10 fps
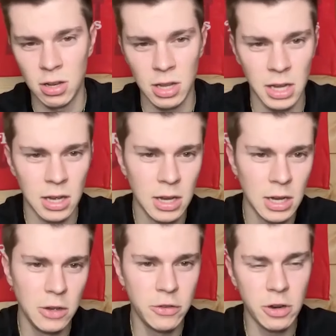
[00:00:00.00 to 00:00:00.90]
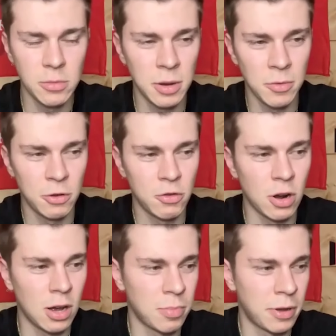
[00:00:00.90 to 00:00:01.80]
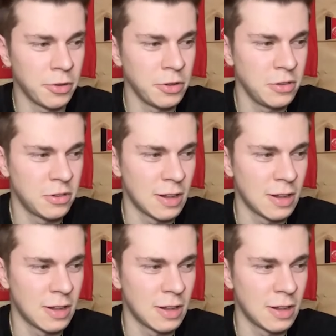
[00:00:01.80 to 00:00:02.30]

and like he's gonna be able to draw penalties,